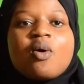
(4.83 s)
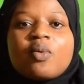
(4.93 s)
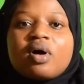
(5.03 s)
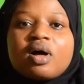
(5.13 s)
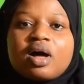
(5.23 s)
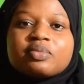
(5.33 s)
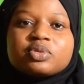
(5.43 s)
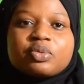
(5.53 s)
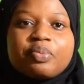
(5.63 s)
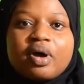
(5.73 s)
Welcome
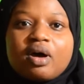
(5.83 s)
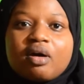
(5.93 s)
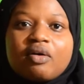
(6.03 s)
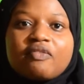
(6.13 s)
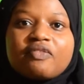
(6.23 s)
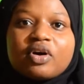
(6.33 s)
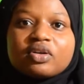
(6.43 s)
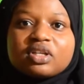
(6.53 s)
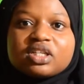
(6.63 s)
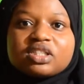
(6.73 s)
to Paragon
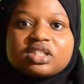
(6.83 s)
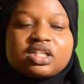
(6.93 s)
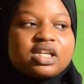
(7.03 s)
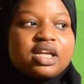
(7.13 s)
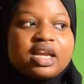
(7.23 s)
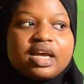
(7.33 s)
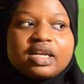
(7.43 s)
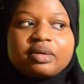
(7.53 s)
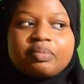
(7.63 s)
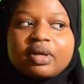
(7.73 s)
Foundation
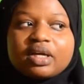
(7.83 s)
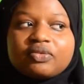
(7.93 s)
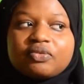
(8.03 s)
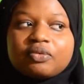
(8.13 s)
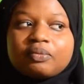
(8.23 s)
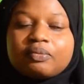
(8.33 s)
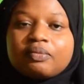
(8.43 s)
e-learning platform.